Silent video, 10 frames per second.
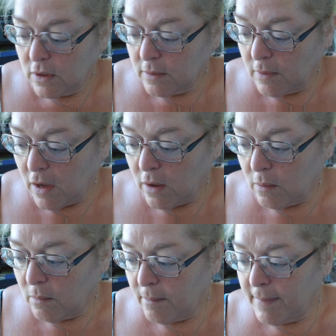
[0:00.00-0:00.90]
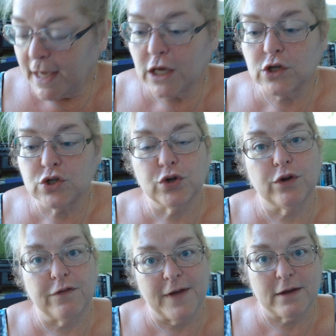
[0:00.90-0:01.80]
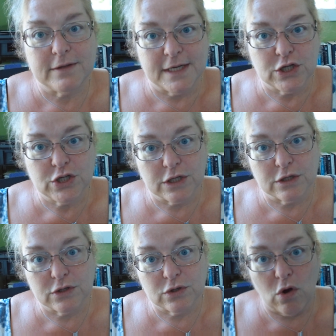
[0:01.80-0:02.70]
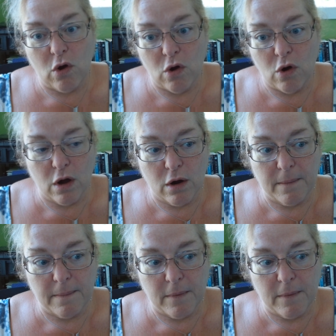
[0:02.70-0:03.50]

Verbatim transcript: um, making sure your foundations are